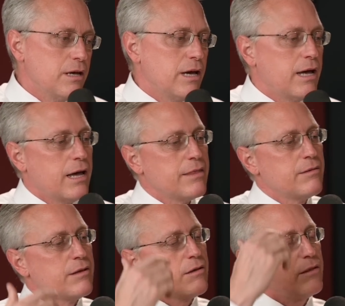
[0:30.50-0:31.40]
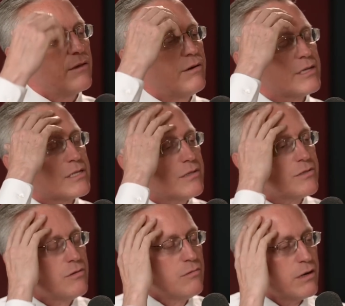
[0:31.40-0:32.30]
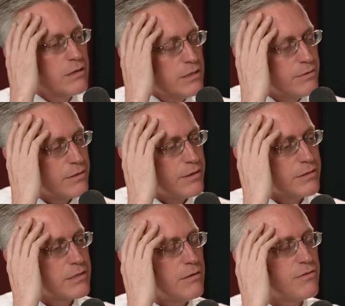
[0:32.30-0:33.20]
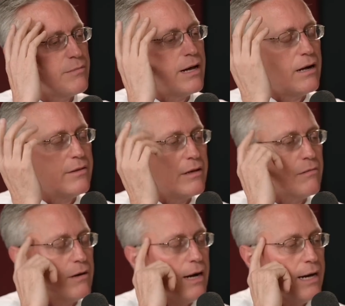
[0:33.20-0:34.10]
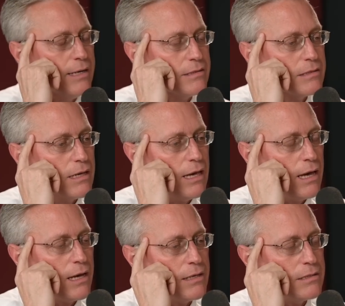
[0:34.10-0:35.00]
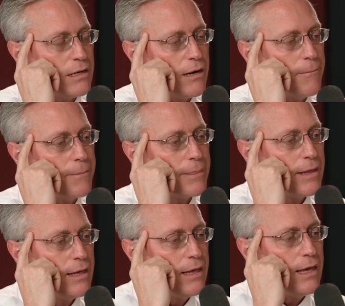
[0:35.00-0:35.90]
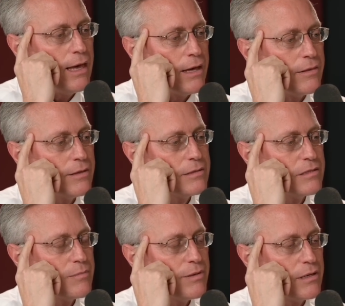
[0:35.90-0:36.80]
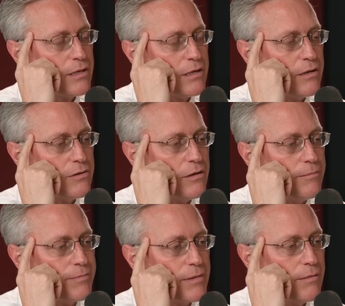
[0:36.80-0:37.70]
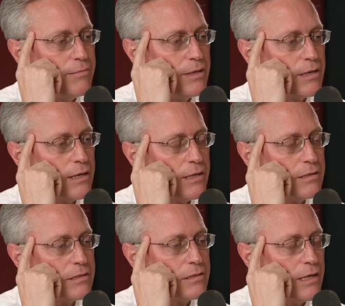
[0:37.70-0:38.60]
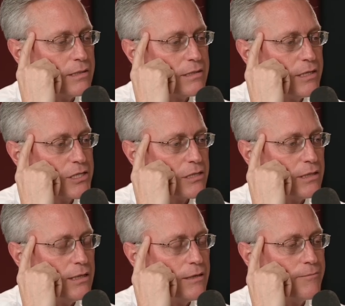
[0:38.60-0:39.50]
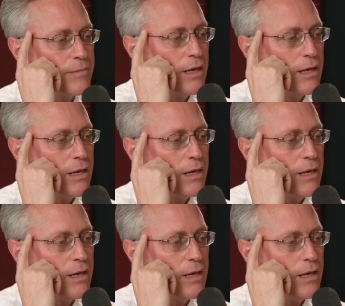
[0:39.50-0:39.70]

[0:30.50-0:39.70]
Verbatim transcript: and then the question is, where do living things come from, how they arise? And this is a big conundrum because essentially